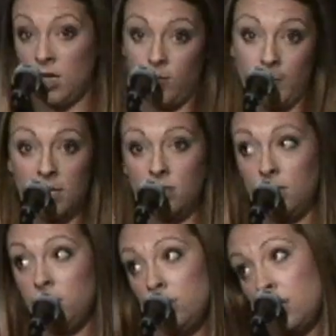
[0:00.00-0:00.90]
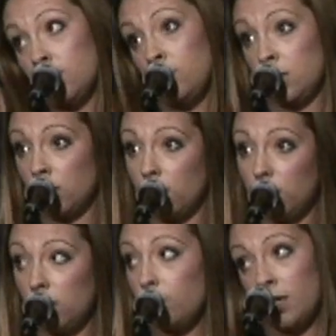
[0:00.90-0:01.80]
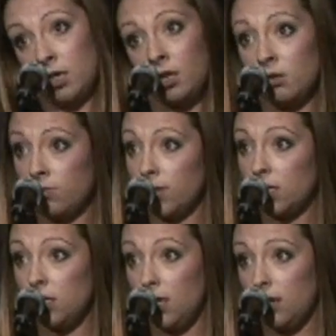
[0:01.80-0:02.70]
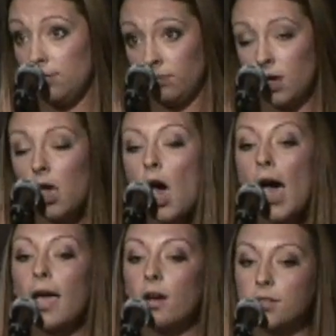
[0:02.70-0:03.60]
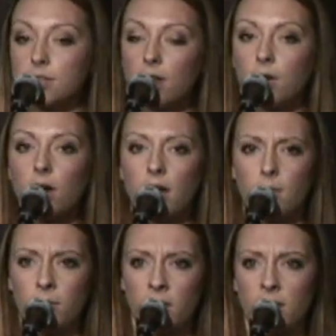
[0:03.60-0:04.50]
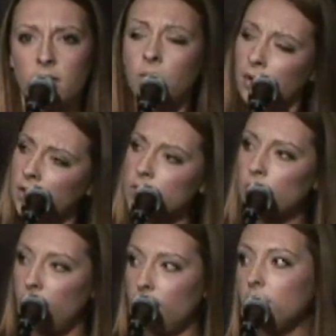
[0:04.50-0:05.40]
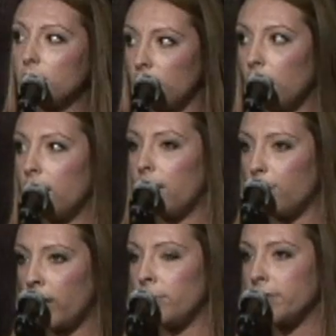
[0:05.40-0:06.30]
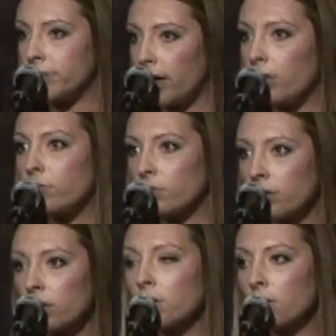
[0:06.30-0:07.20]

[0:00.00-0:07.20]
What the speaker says: Keep him out the hood, keep him looking good, but I don't fucking need him. I also play the Oregon Trail by myself.